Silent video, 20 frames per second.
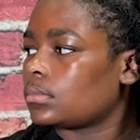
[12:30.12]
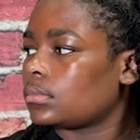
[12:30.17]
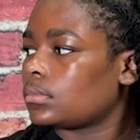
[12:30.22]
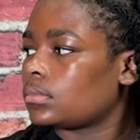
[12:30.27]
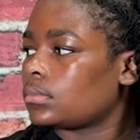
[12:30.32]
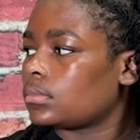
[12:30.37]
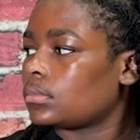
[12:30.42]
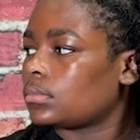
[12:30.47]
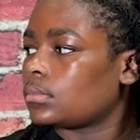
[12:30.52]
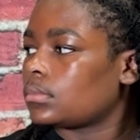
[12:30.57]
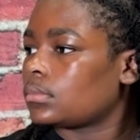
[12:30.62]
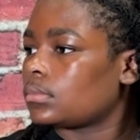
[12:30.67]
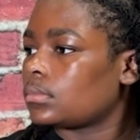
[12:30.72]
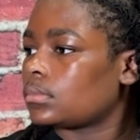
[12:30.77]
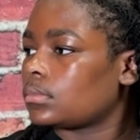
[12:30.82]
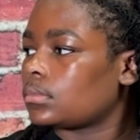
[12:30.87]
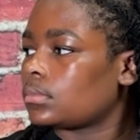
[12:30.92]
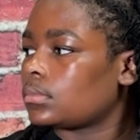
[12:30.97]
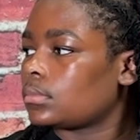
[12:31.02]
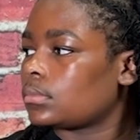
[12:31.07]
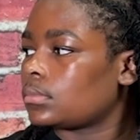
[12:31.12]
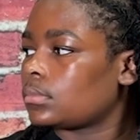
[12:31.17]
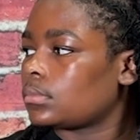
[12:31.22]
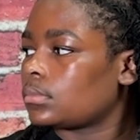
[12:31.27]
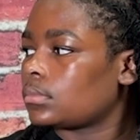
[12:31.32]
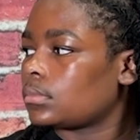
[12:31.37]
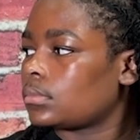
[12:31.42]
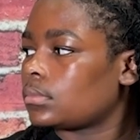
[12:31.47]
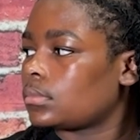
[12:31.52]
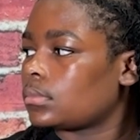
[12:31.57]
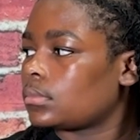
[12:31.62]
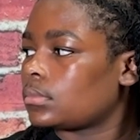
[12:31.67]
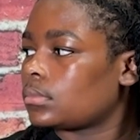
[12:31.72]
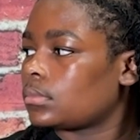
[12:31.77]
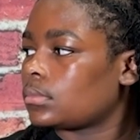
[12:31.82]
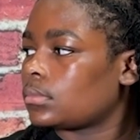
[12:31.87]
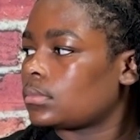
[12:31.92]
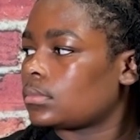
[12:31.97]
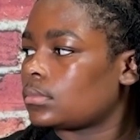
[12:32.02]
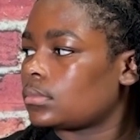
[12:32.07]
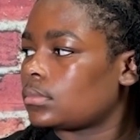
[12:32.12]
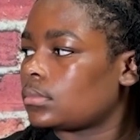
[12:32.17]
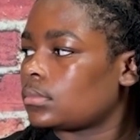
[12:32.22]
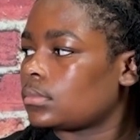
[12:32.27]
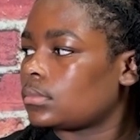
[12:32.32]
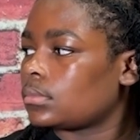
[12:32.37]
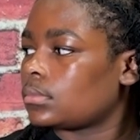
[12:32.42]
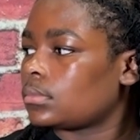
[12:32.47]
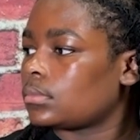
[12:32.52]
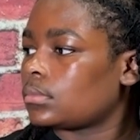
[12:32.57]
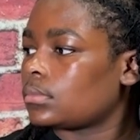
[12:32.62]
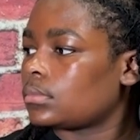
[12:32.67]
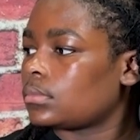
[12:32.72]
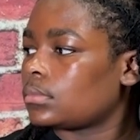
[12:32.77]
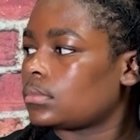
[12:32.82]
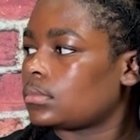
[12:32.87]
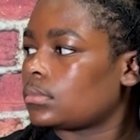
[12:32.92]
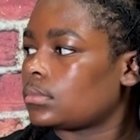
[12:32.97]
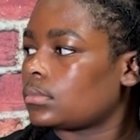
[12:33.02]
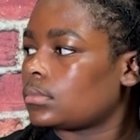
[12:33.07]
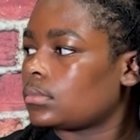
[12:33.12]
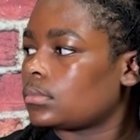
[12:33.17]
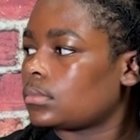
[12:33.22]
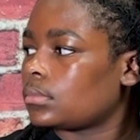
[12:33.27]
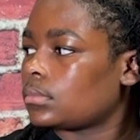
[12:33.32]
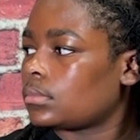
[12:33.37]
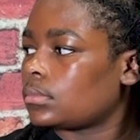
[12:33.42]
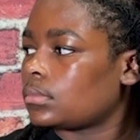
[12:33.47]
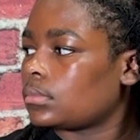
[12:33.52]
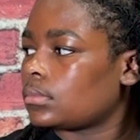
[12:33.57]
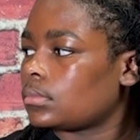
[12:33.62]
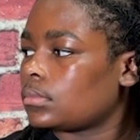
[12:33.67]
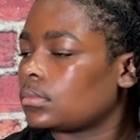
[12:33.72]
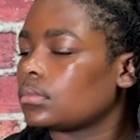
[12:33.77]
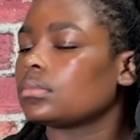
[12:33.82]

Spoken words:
This person isn't speaking.